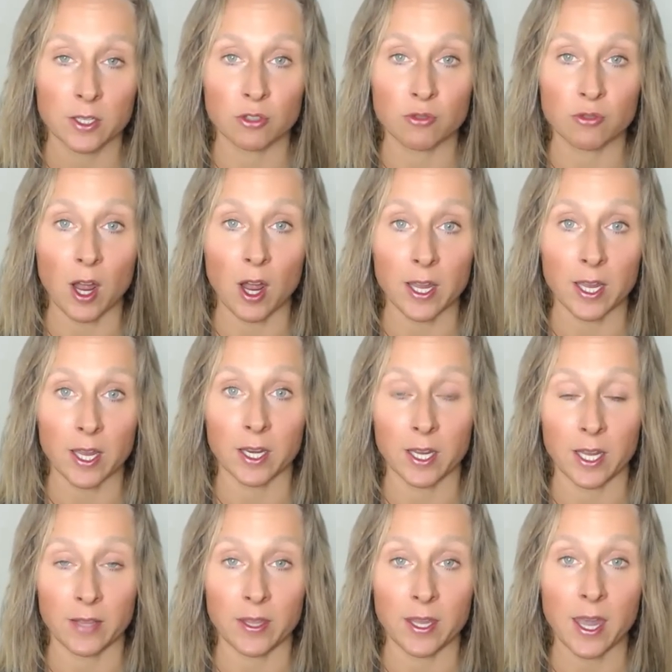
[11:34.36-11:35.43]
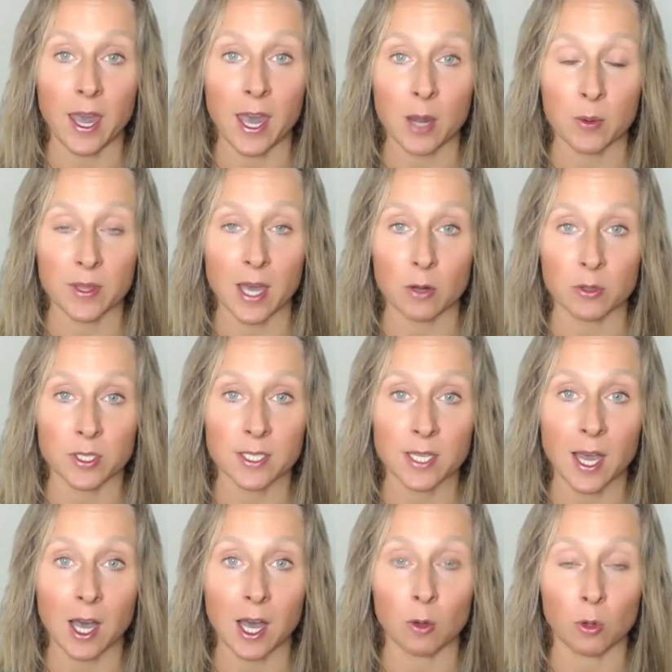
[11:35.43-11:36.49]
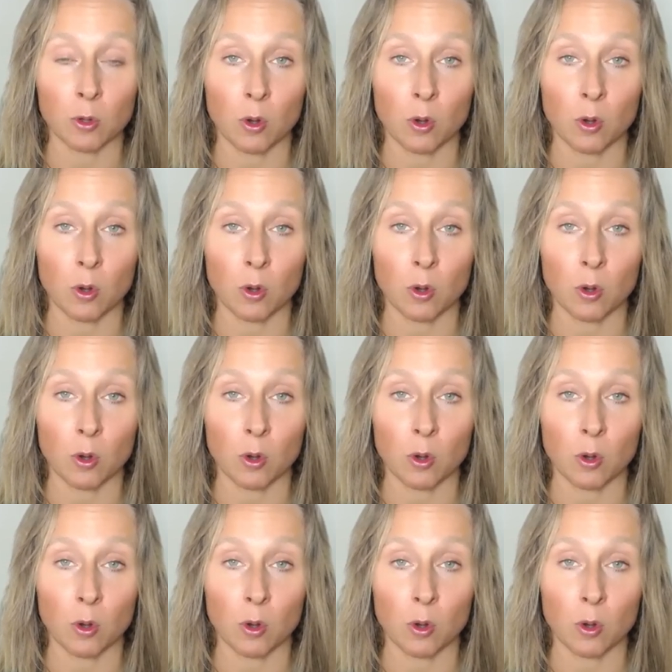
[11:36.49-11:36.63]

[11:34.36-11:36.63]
drying in the air without a towel,